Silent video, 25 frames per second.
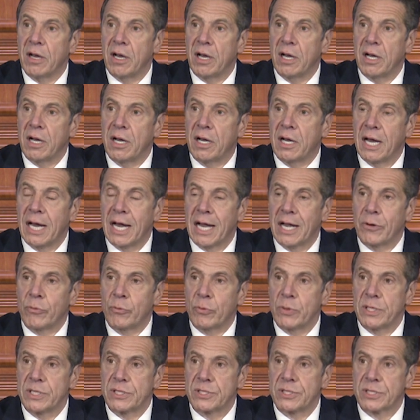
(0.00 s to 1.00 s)
uh,
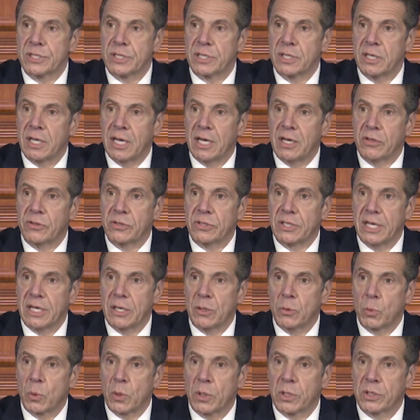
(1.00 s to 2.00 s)
high-risk
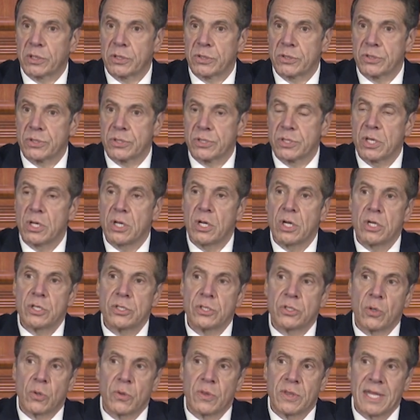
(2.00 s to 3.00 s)
healthcare workers.
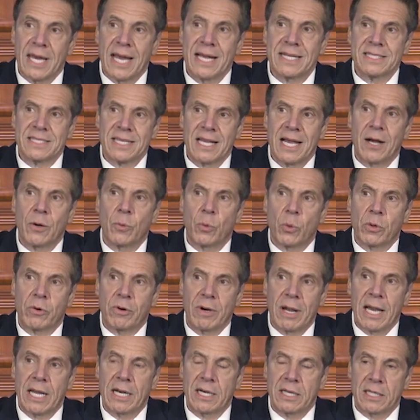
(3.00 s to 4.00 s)
So that's how we're
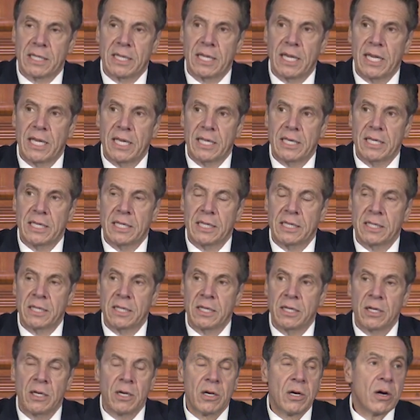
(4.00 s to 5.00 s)
allocating
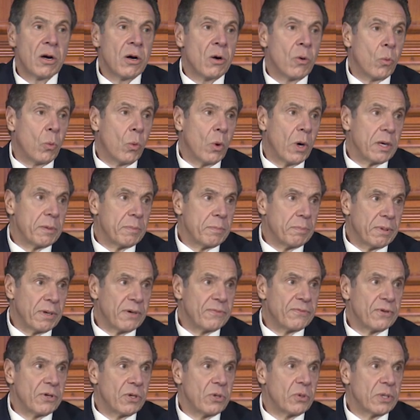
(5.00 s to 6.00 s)
what
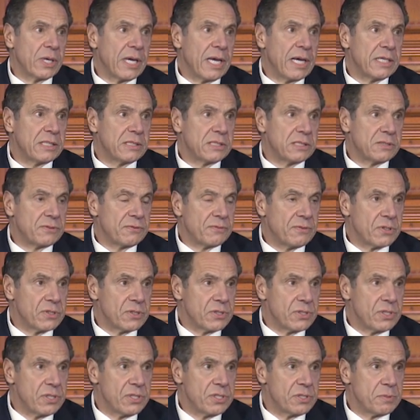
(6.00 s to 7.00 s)
Buffalo gets
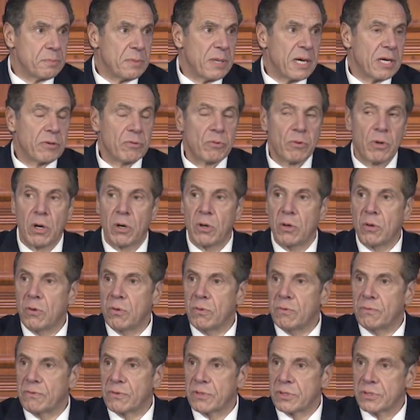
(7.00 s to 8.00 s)
versus
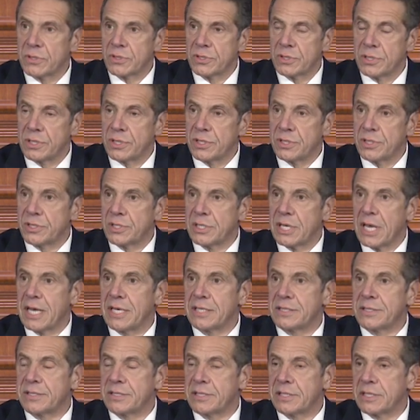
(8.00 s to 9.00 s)
Monroe versus
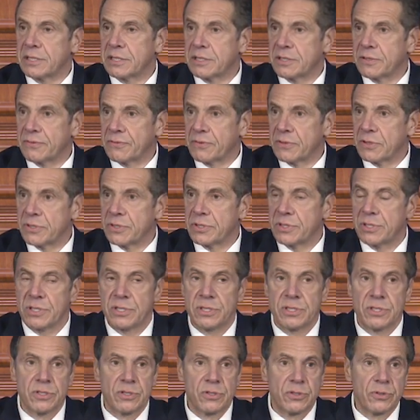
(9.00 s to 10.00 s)
Essex
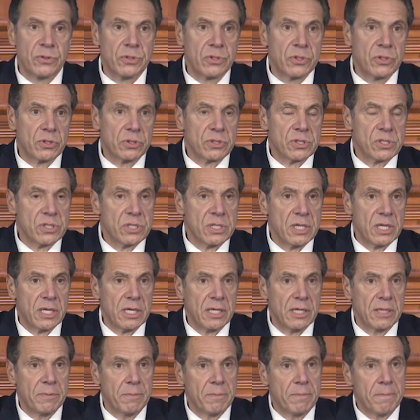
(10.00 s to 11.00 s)
versus New York City.